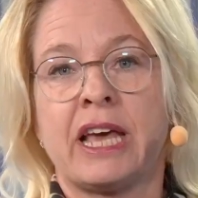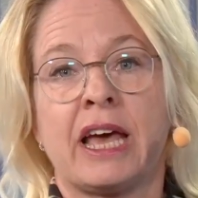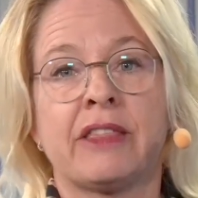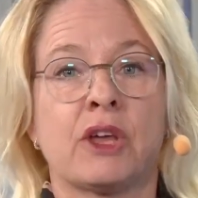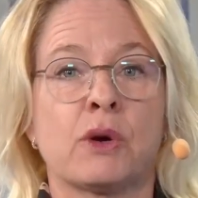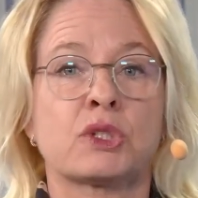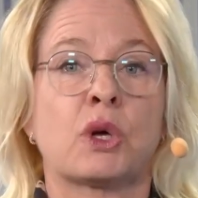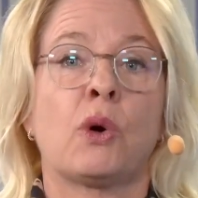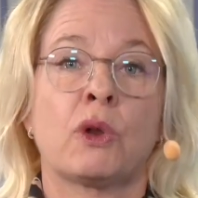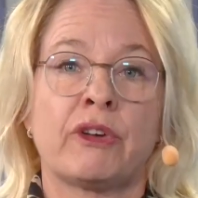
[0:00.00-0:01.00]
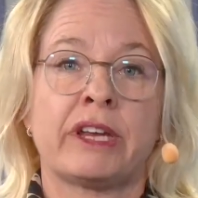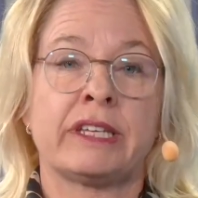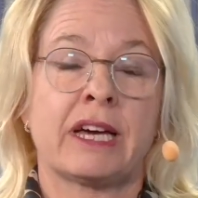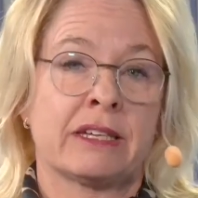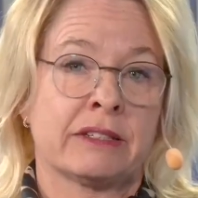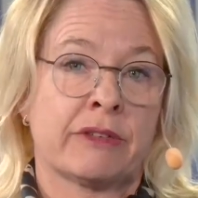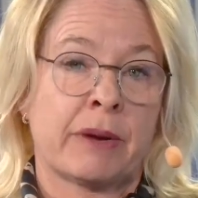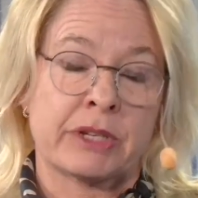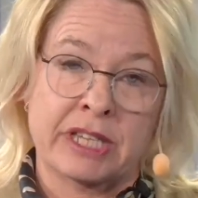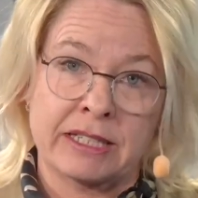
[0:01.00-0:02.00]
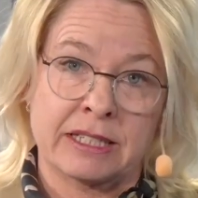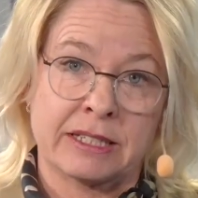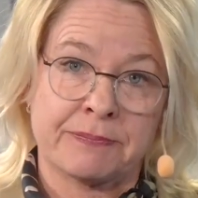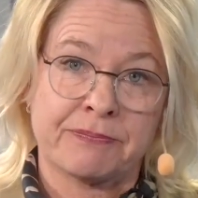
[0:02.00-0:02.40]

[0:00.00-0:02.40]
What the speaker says: and those already underrepresented?